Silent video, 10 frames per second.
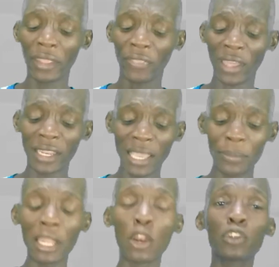the third
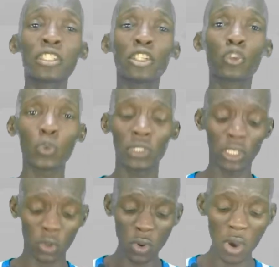game they lost
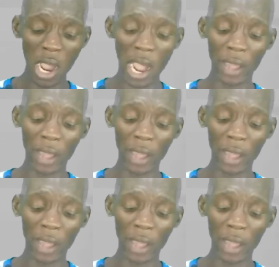2-0,